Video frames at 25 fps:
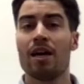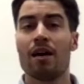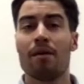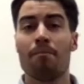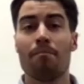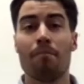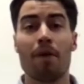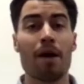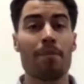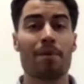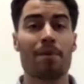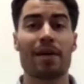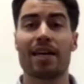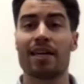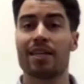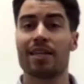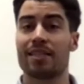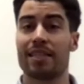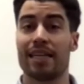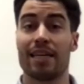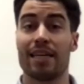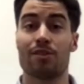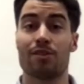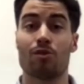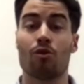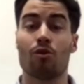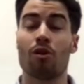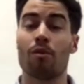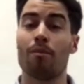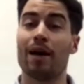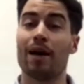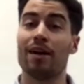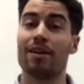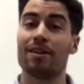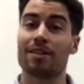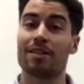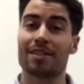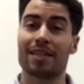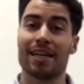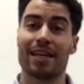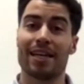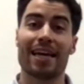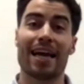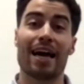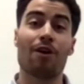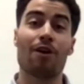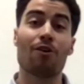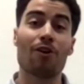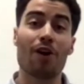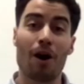My PhD is all about understanding
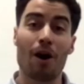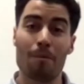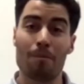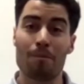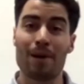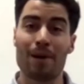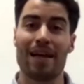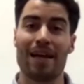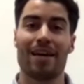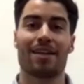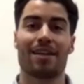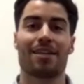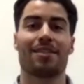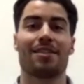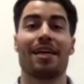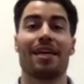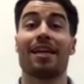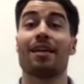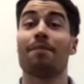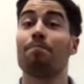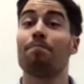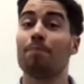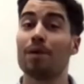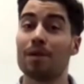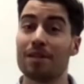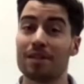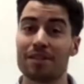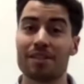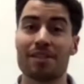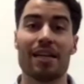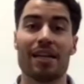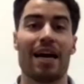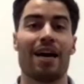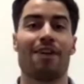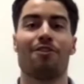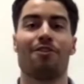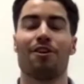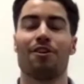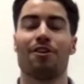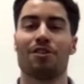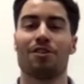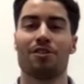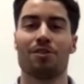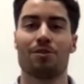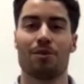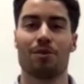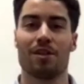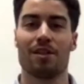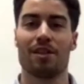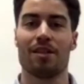how complex and abundant our oceans
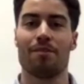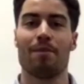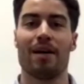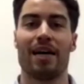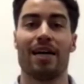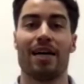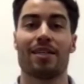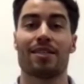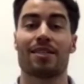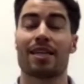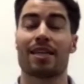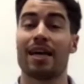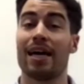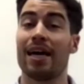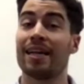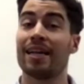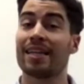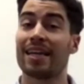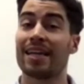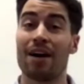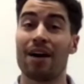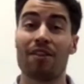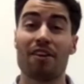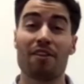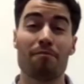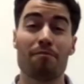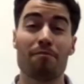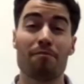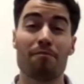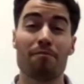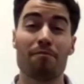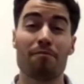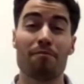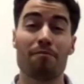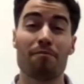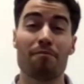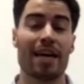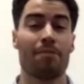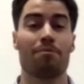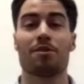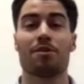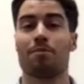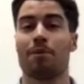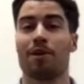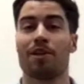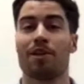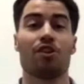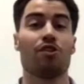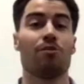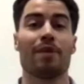were in the past and how they've been shaped
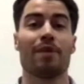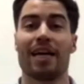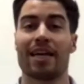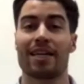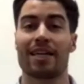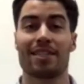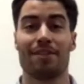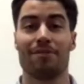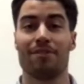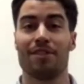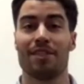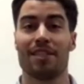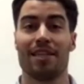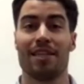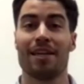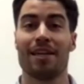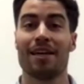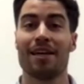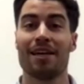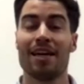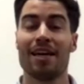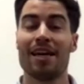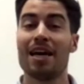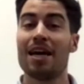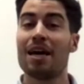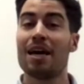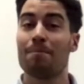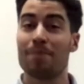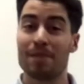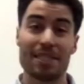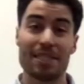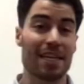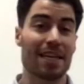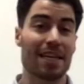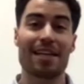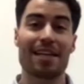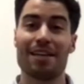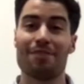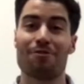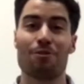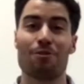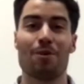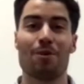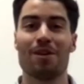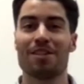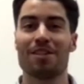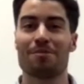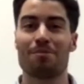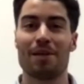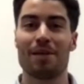by human activity, particularly for
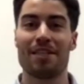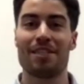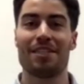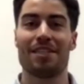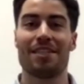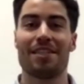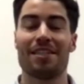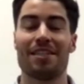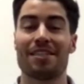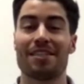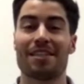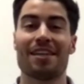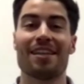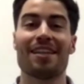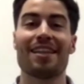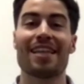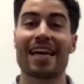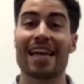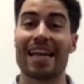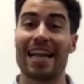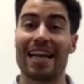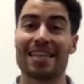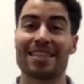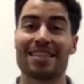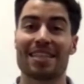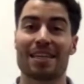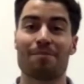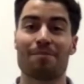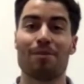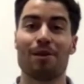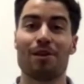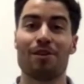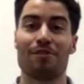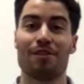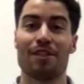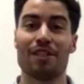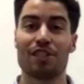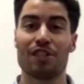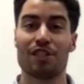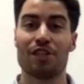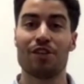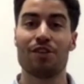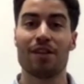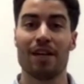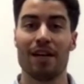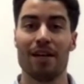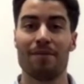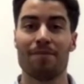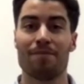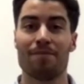one species, the Atlantic bluefin
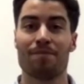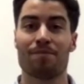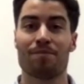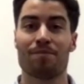tuna.